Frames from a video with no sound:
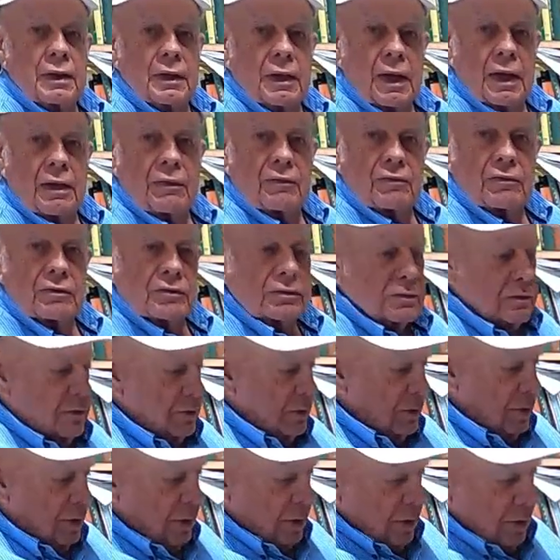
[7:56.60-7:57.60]
gave us
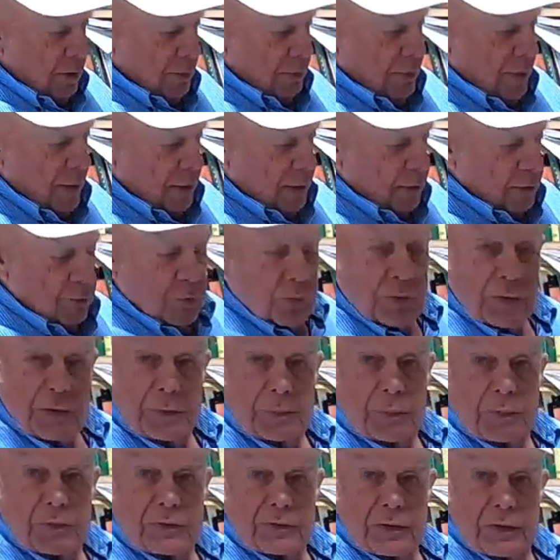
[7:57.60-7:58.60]
about
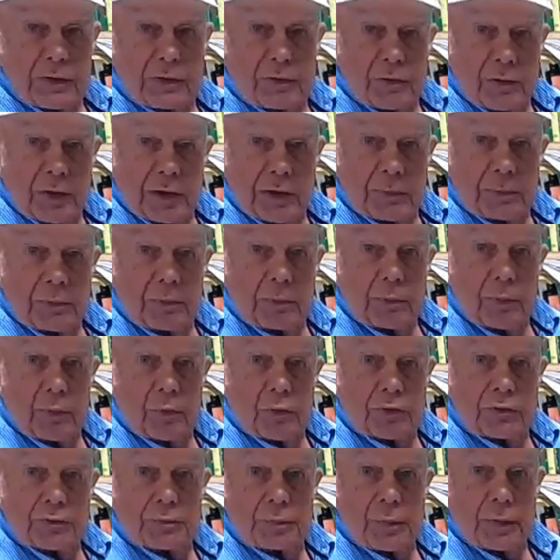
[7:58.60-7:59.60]
20% drainable
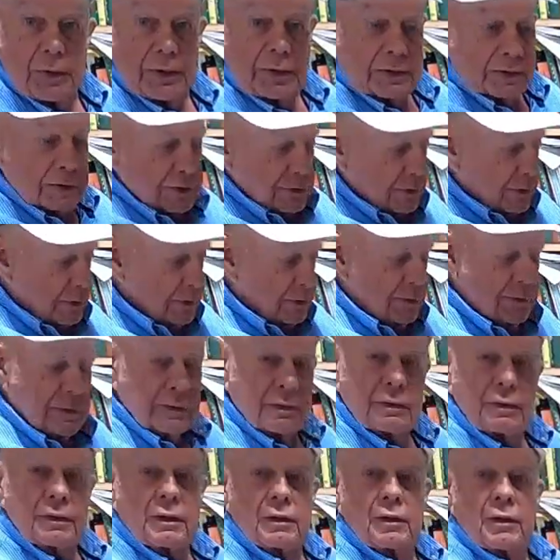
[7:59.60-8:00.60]
pore space,
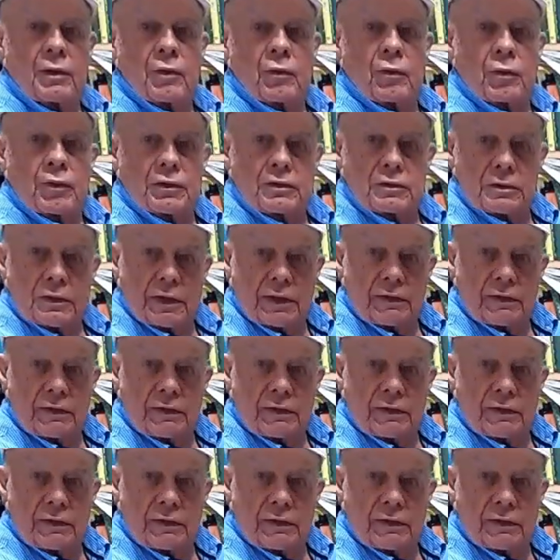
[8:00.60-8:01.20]
which